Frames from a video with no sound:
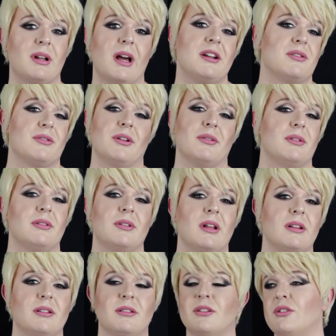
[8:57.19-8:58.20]
I don't know,
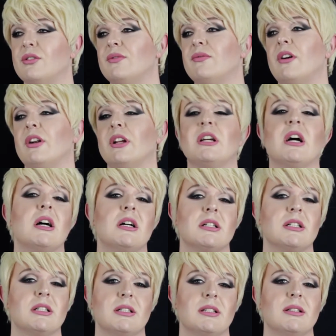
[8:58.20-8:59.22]
they're just very
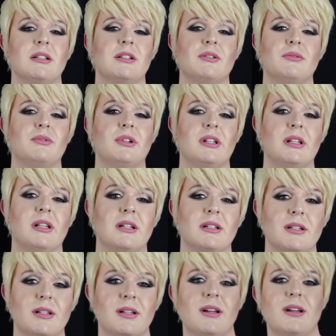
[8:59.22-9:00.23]
guarded and they don't really
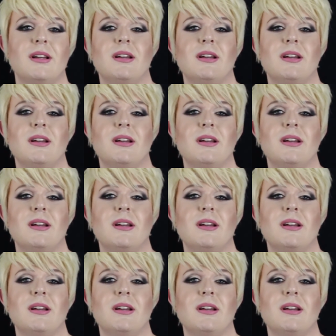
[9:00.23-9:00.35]
like